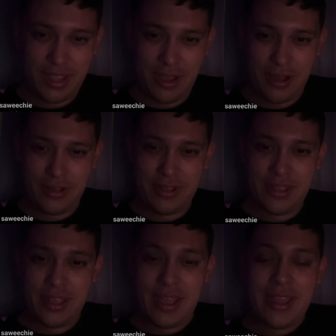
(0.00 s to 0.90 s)
Hey y'all.
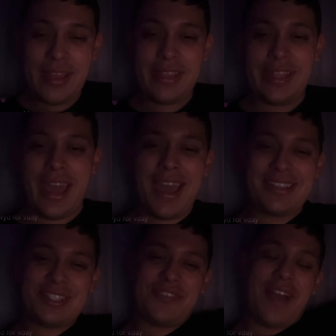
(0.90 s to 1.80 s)

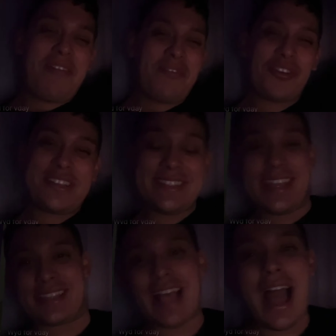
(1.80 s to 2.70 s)
Yes, Survivor
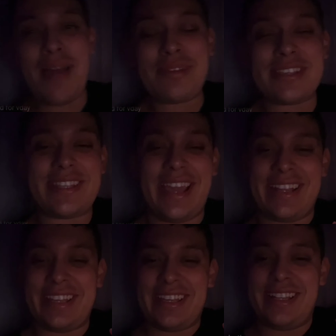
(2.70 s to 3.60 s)
46. I'm
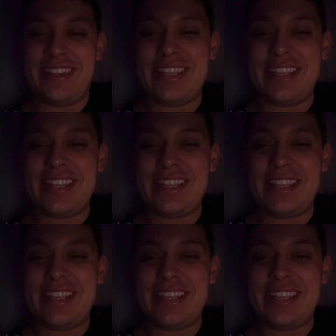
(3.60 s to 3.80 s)
excited.